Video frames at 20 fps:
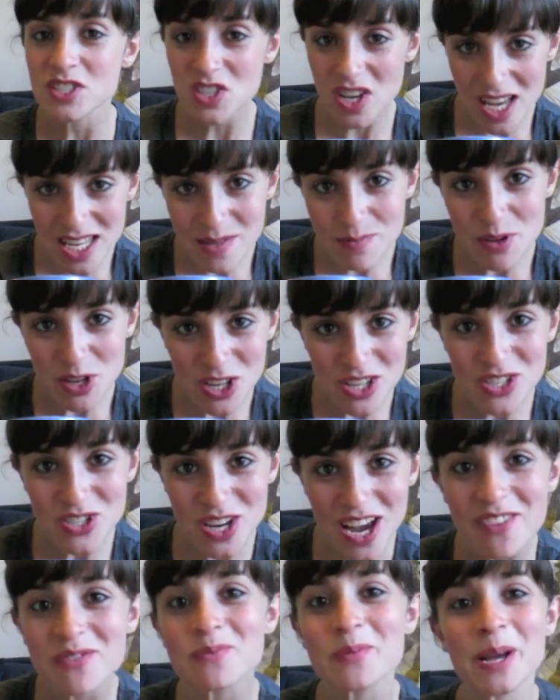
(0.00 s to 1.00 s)
Just because
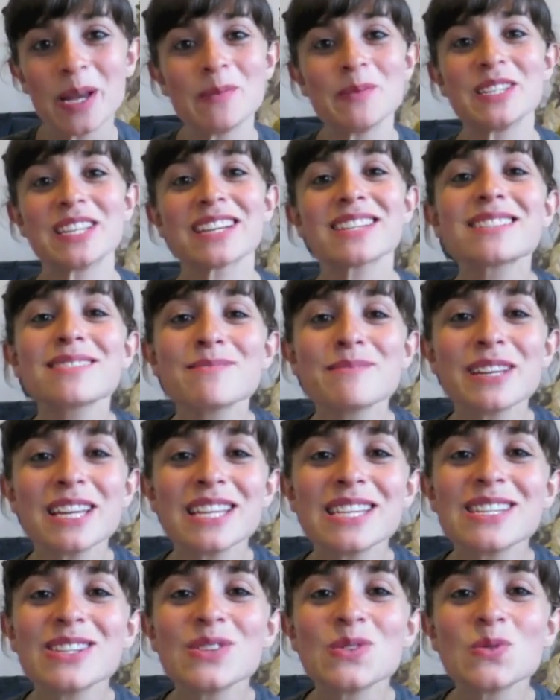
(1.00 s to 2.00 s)
you have a baby doesn't
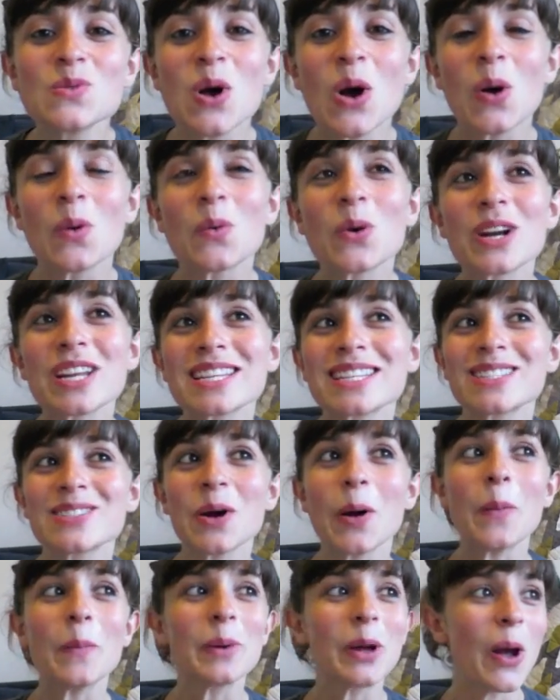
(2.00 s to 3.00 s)
mean you want to
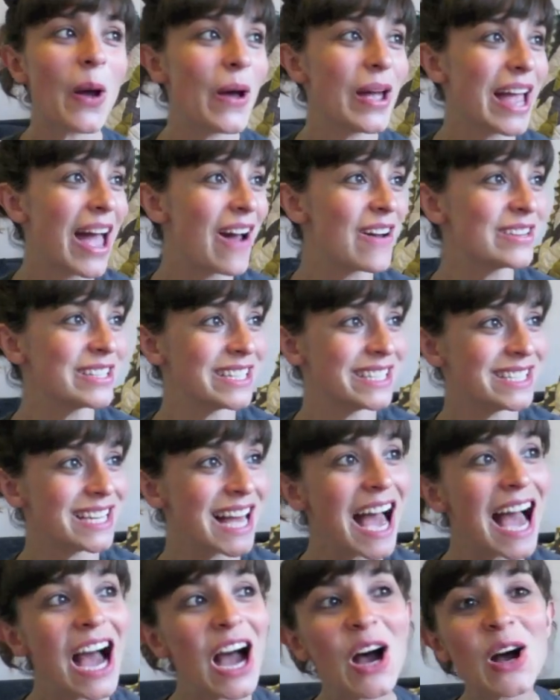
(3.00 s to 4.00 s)
stop going out into
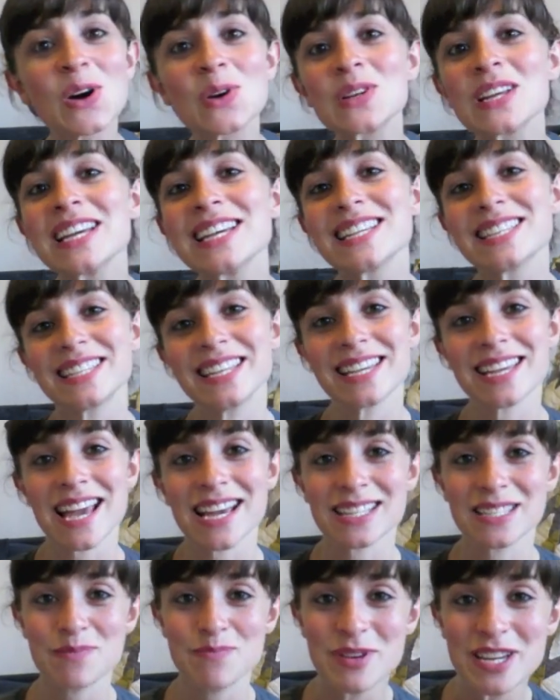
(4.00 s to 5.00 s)
town, seeing
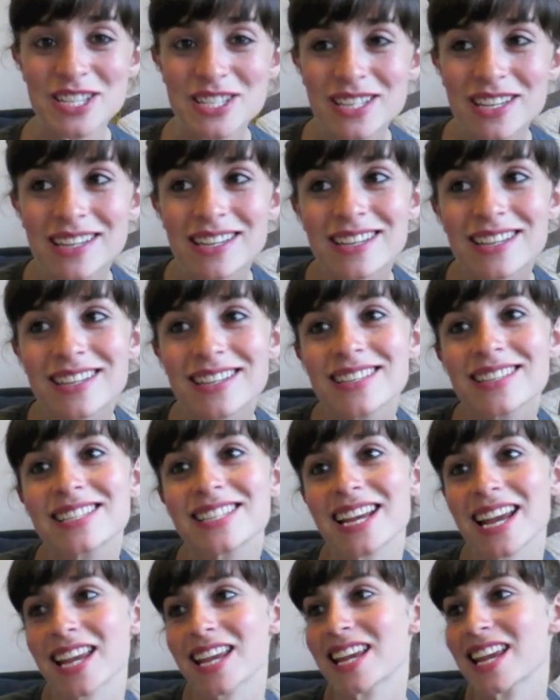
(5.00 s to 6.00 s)

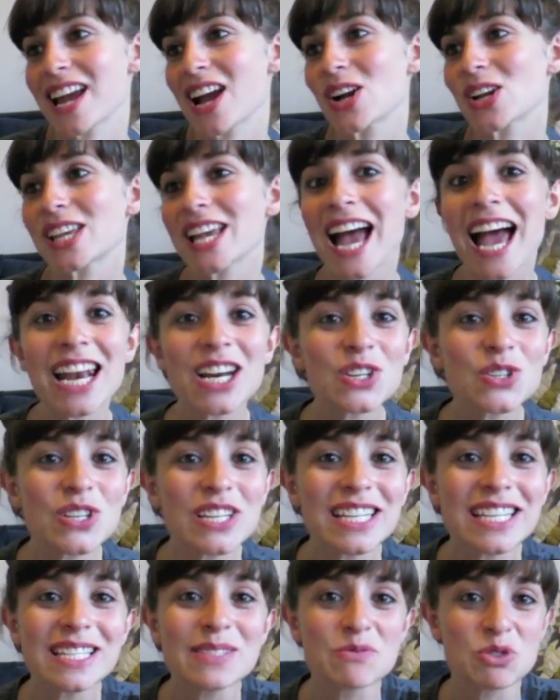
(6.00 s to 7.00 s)
exhibitions, checking out
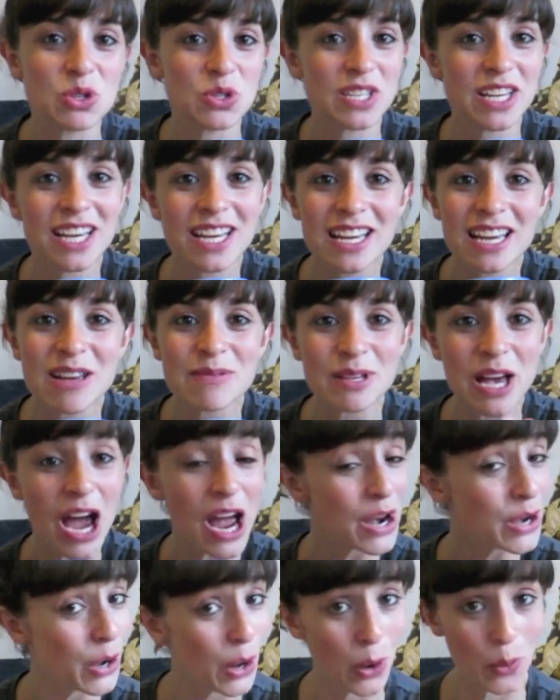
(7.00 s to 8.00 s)
galleries, museums,
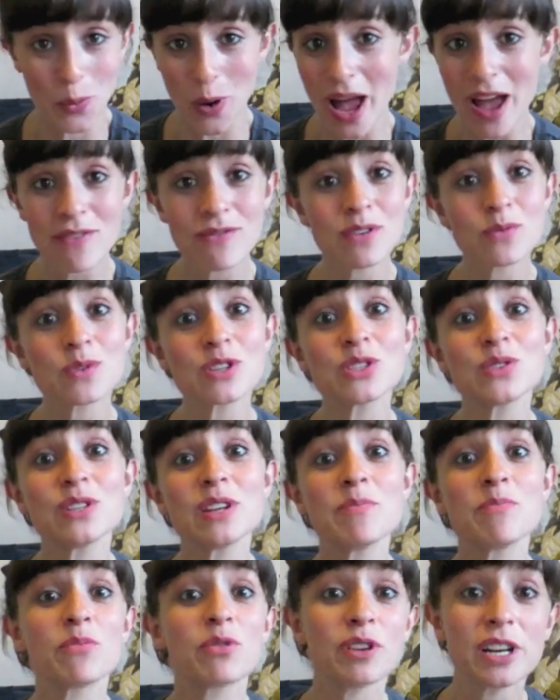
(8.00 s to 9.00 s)
I don't know, whatever it was you
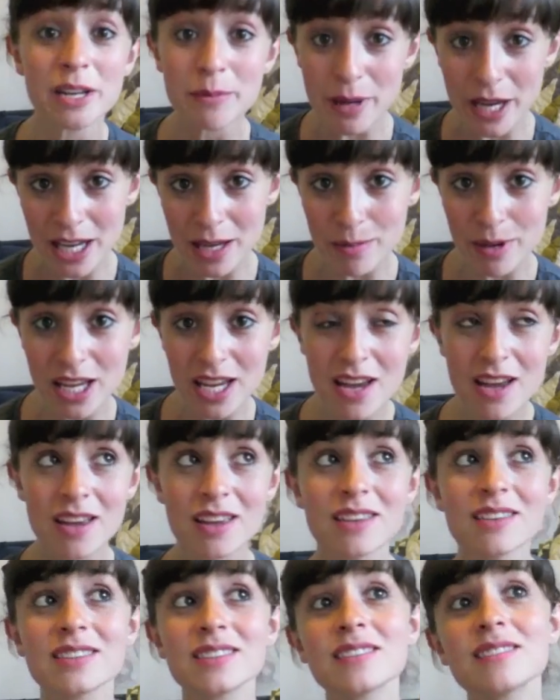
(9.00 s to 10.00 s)
did pre-baby,
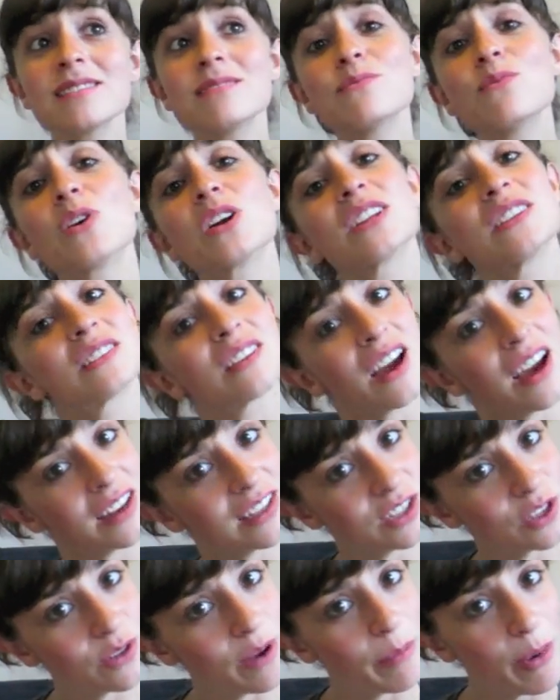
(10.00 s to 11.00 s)
you still want to
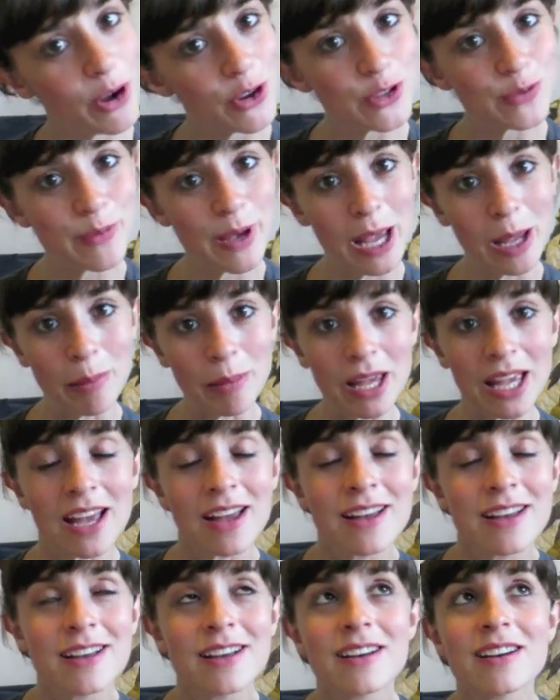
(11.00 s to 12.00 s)
kind of do it post-baby.
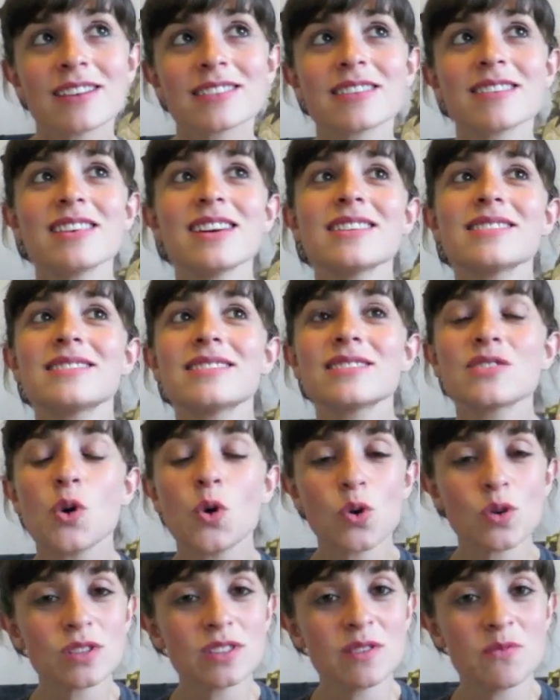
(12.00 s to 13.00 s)
So there's this
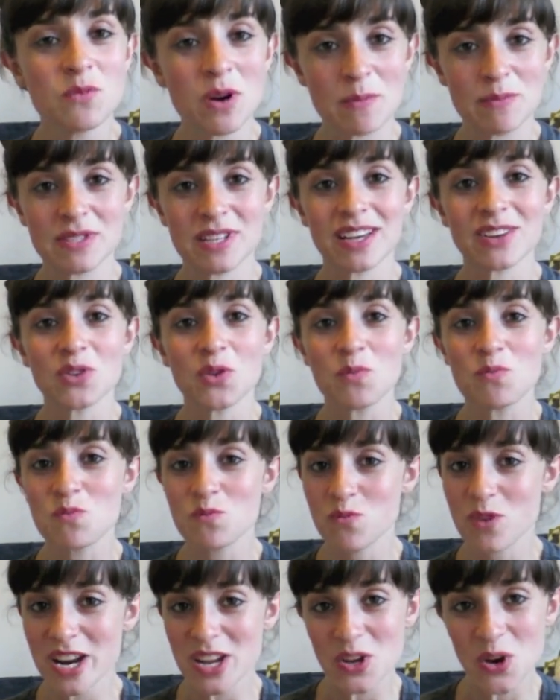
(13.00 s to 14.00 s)
awesome website called
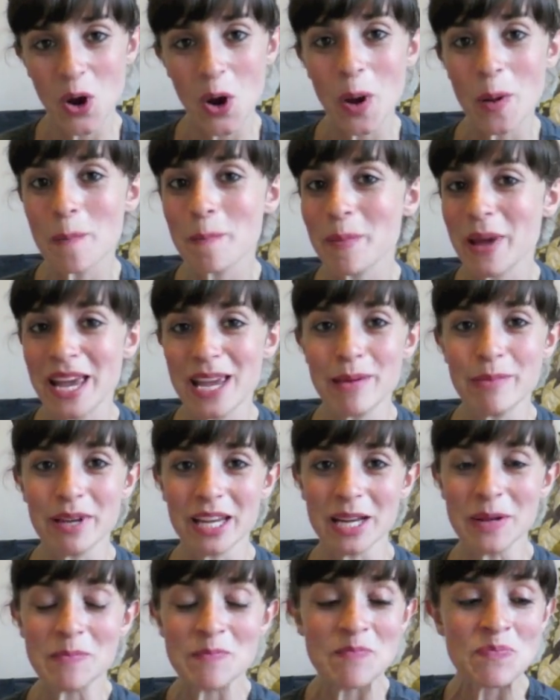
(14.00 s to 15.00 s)
Bring Your Own
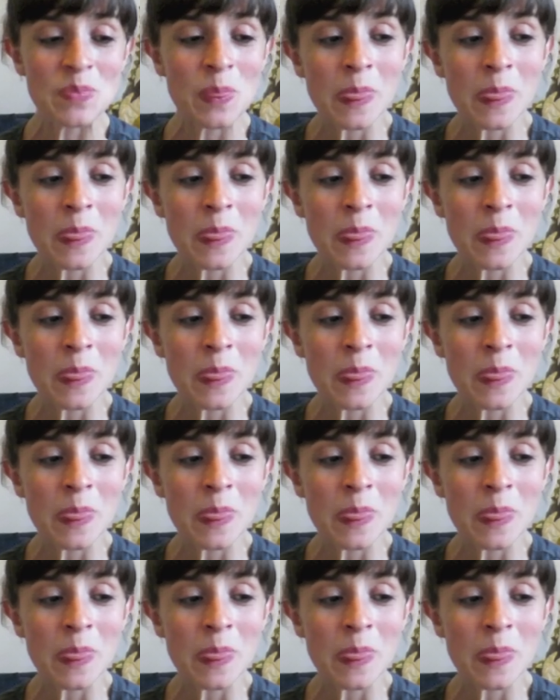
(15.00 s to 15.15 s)
Baby.